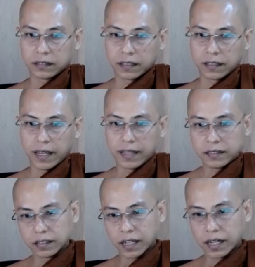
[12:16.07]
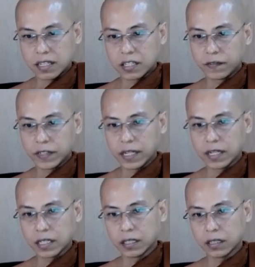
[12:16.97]
Then the
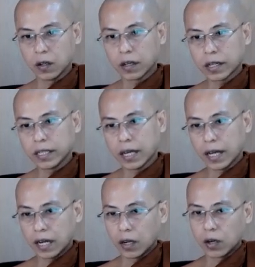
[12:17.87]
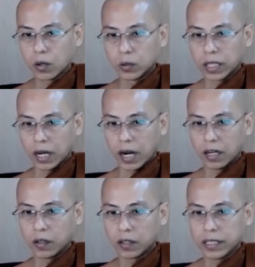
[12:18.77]
classification, lokiya and lokuttara.
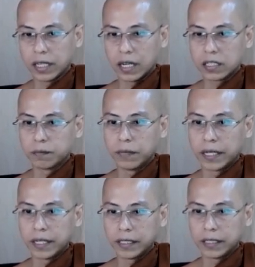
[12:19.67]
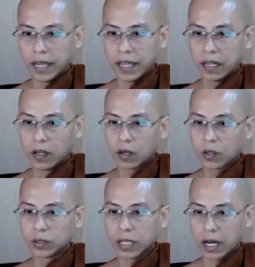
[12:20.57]
Lokiya is mundane and
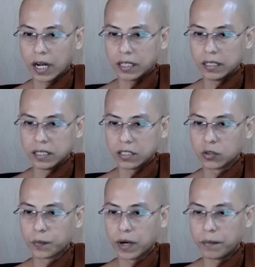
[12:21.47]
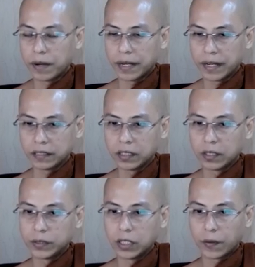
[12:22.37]
lokuttara is supramundane.
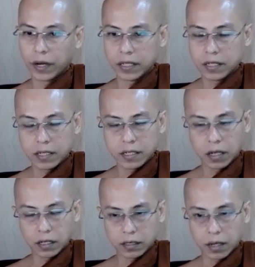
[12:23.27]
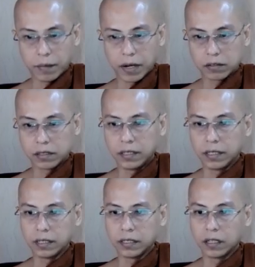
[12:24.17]
We already talked about
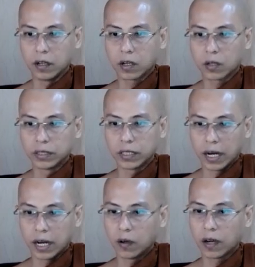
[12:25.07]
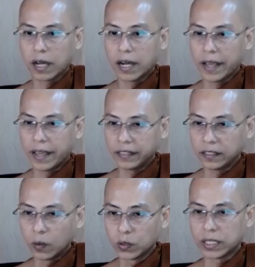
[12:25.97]
the lokuttara, loga and
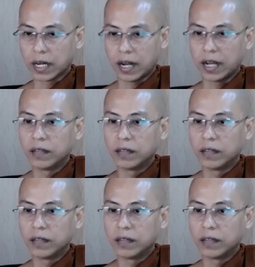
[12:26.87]
uttara.